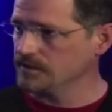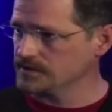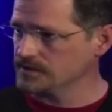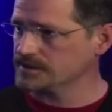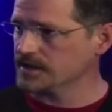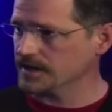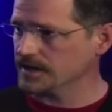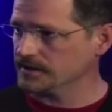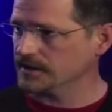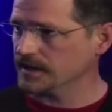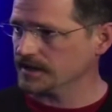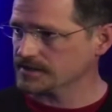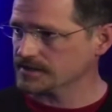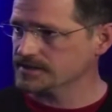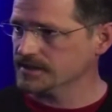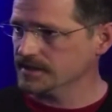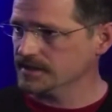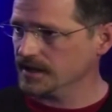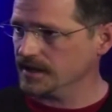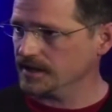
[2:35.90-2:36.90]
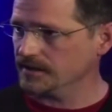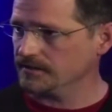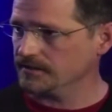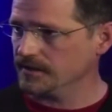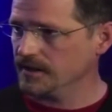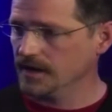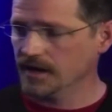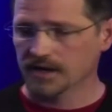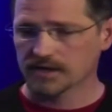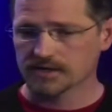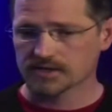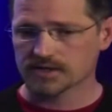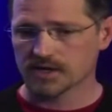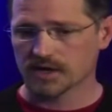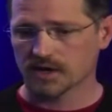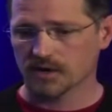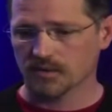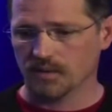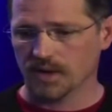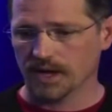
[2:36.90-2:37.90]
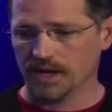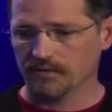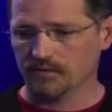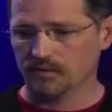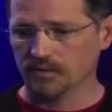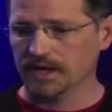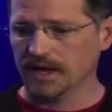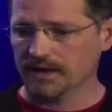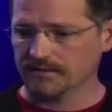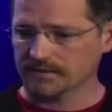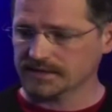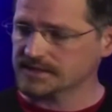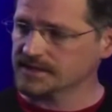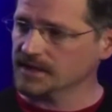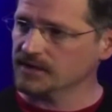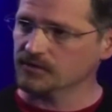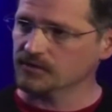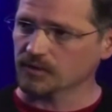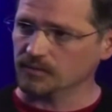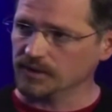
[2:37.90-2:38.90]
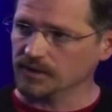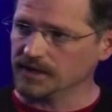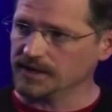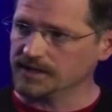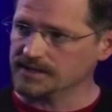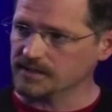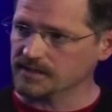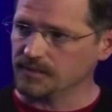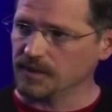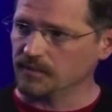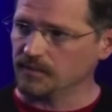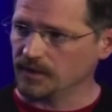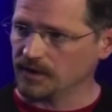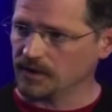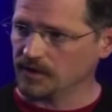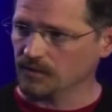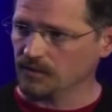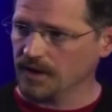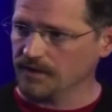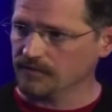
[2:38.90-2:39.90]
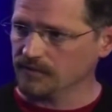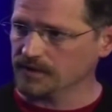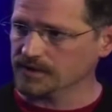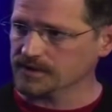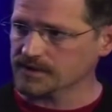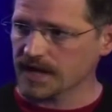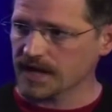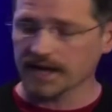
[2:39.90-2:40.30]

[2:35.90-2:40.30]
site like CNET. So if we have a central place that people can reference,